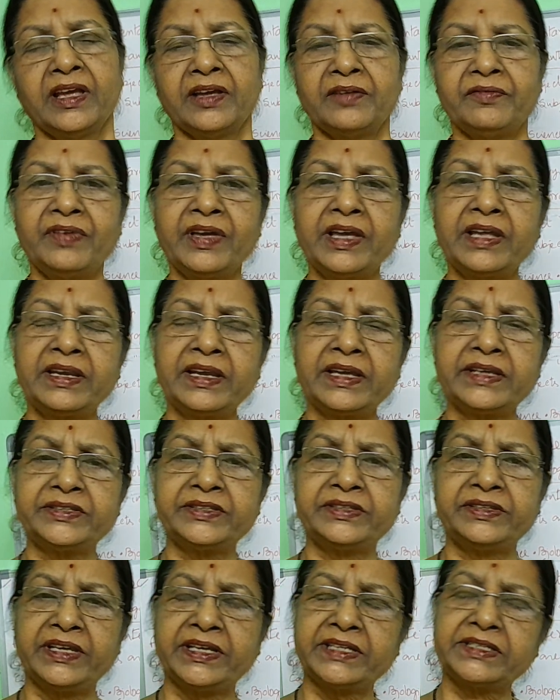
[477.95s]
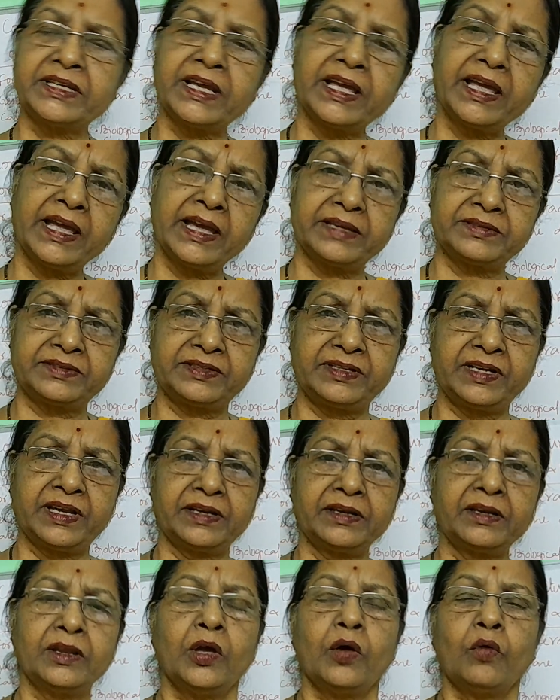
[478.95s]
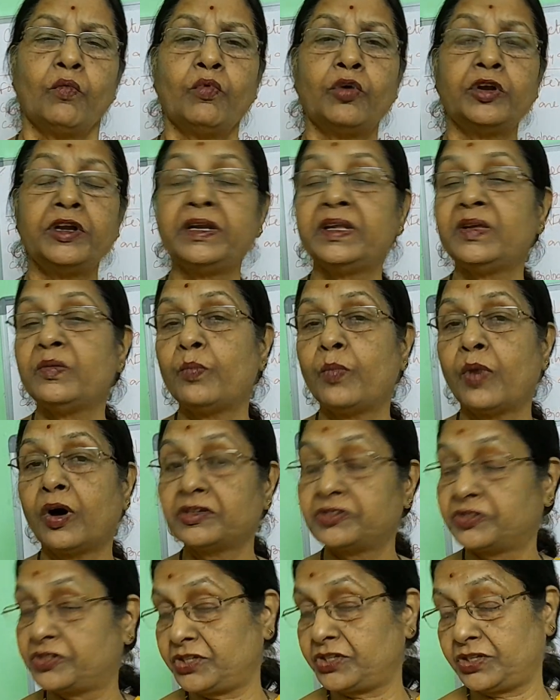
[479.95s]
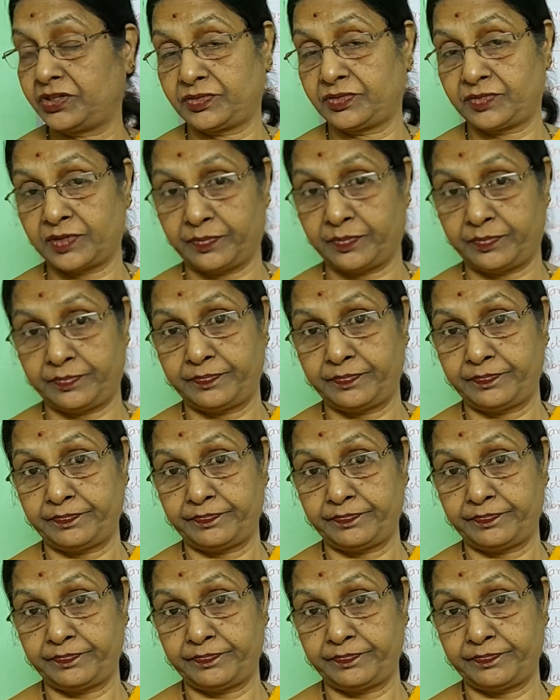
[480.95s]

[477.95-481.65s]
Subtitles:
whereas Desai has done only Marxism.